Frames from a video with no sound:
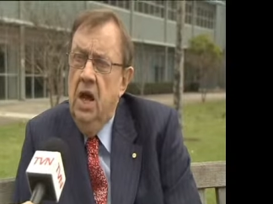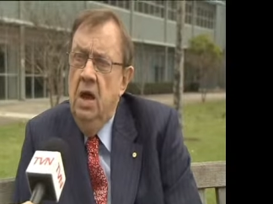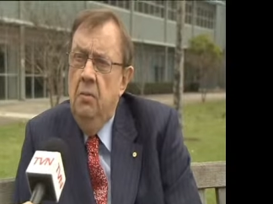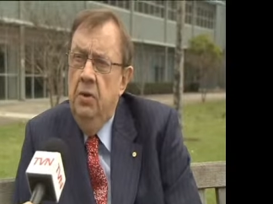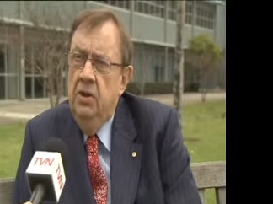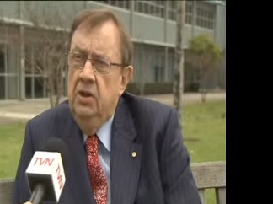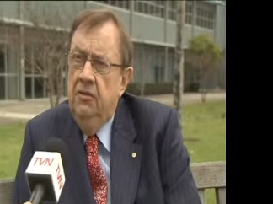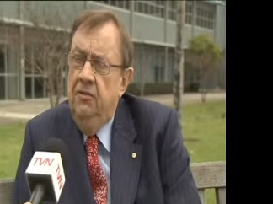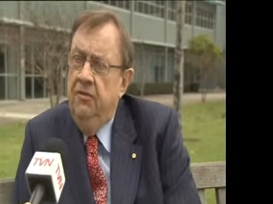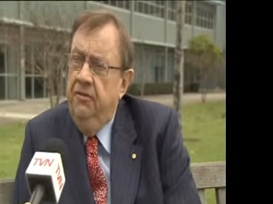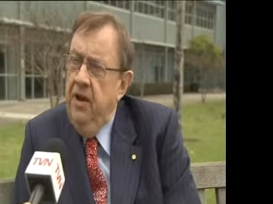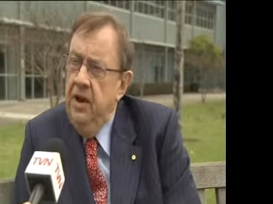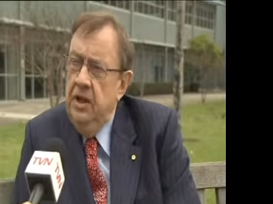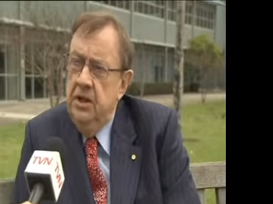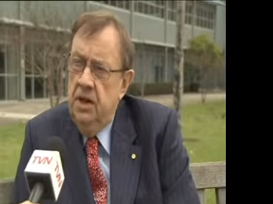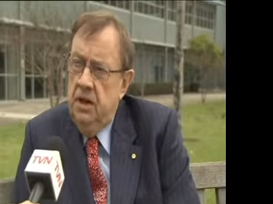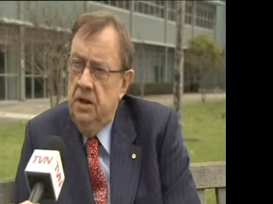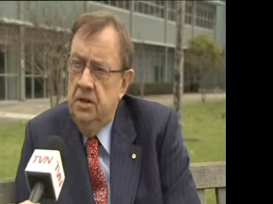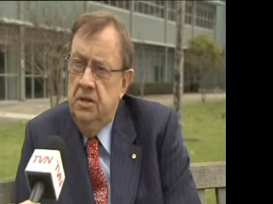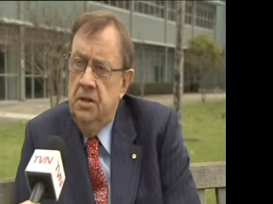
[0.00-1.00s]
But the
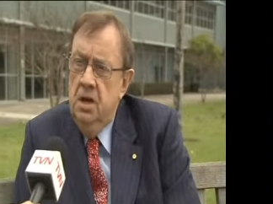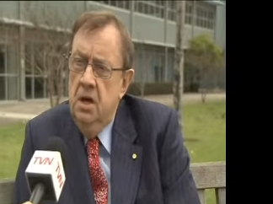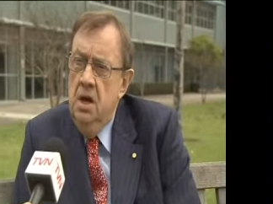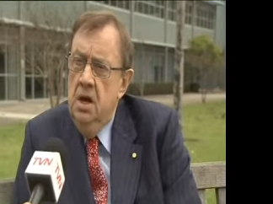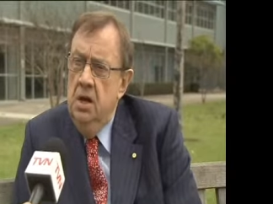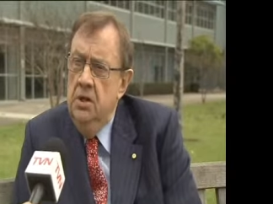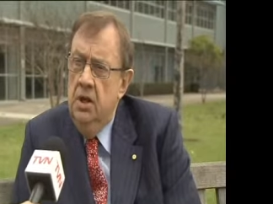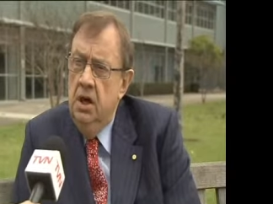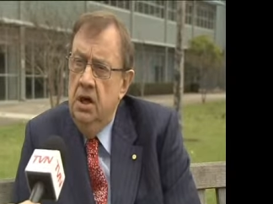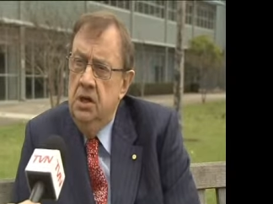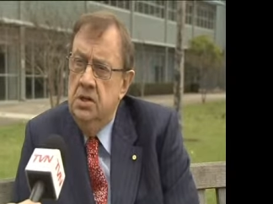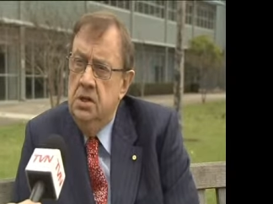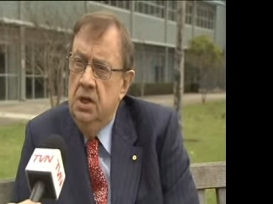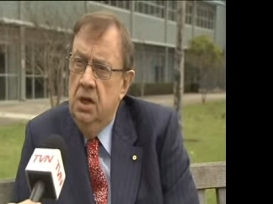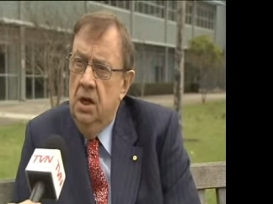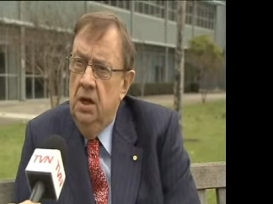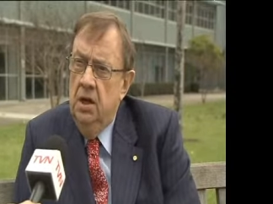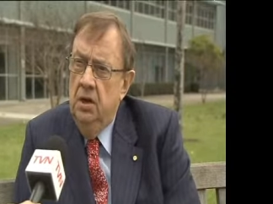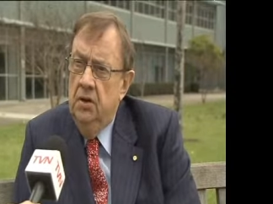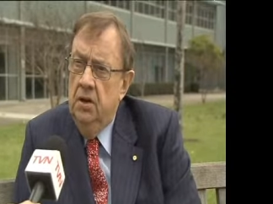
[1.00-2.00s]
fact is that,
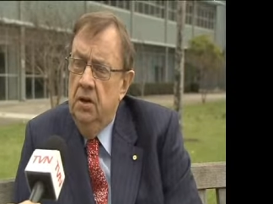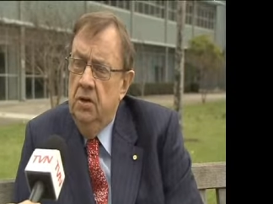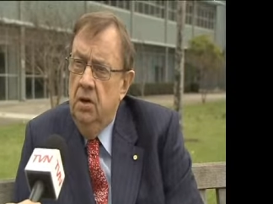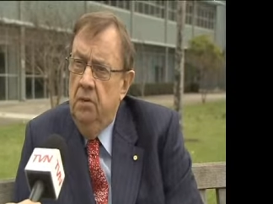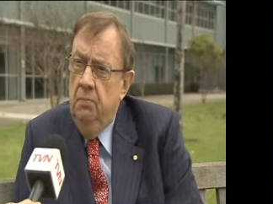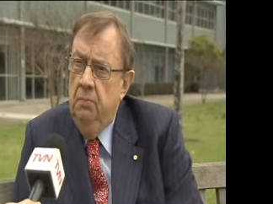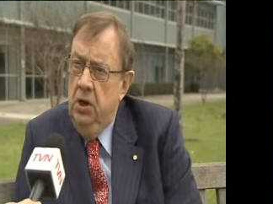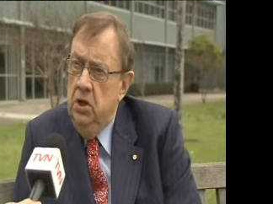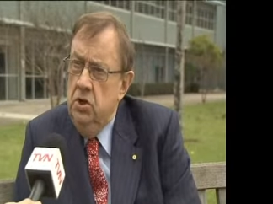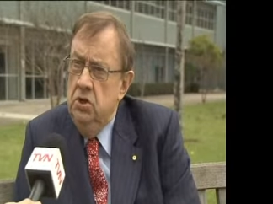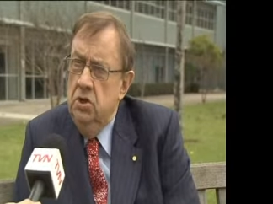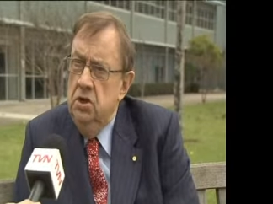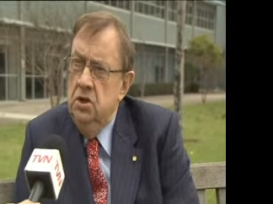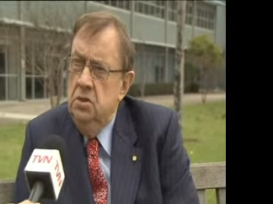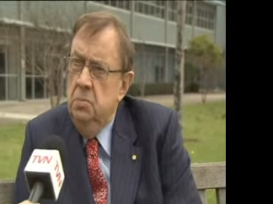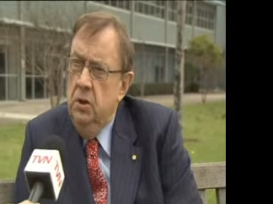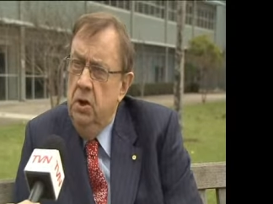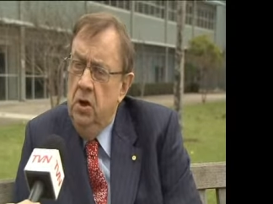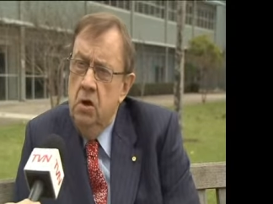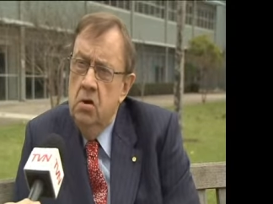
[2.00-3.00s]
uh, that the pictures
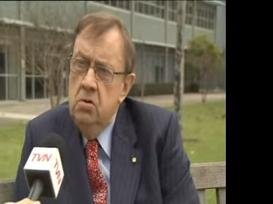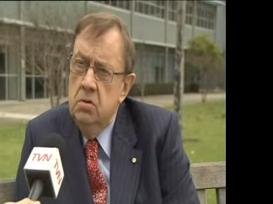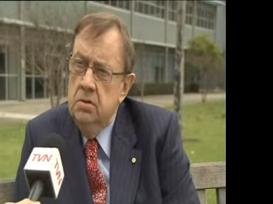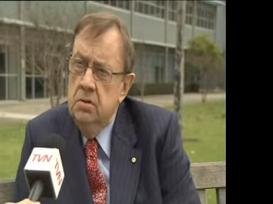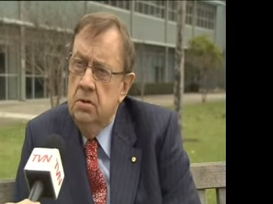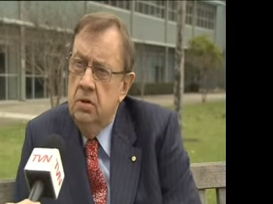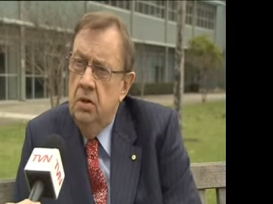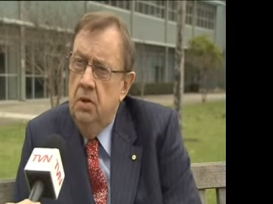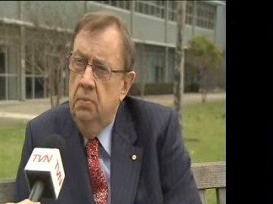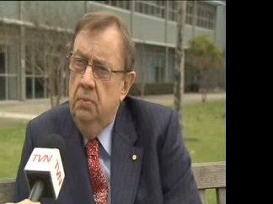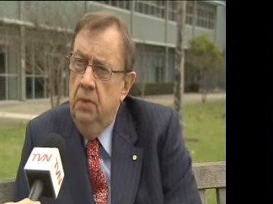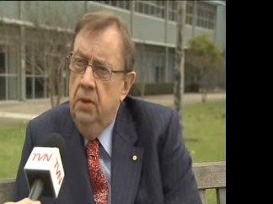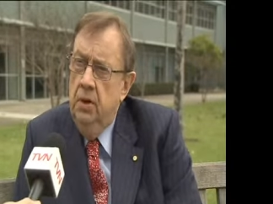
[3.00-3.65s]
belong to the,